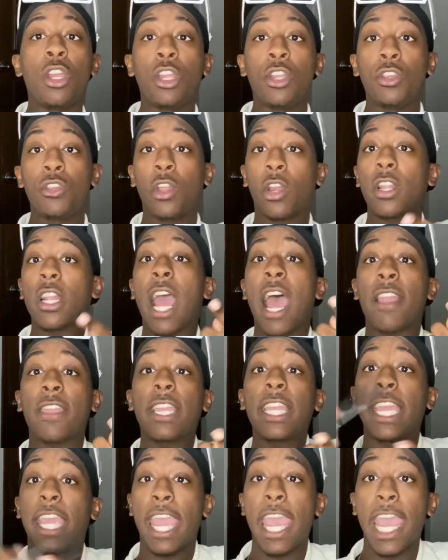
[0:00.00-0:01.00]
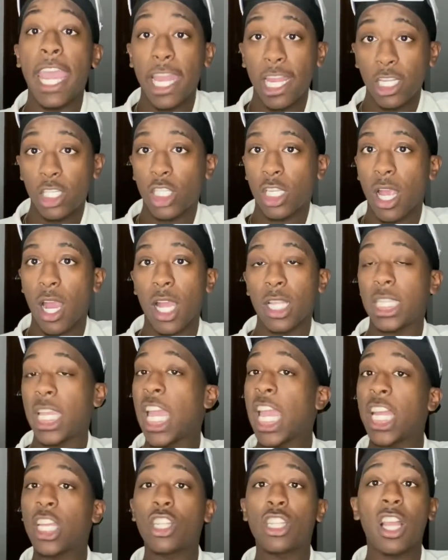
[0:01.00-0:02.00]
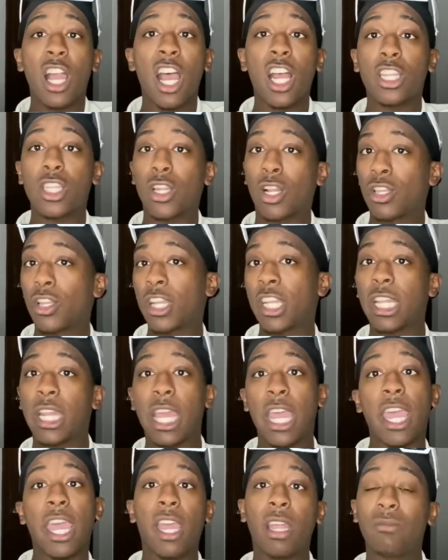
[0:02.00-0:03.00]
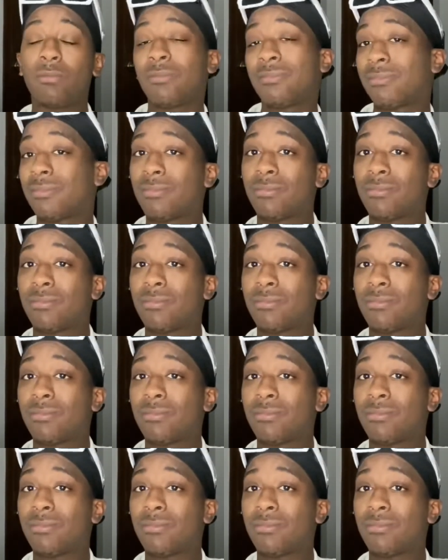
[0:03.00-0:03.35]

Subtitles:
You're going to have to get headshots. Headshots are looking at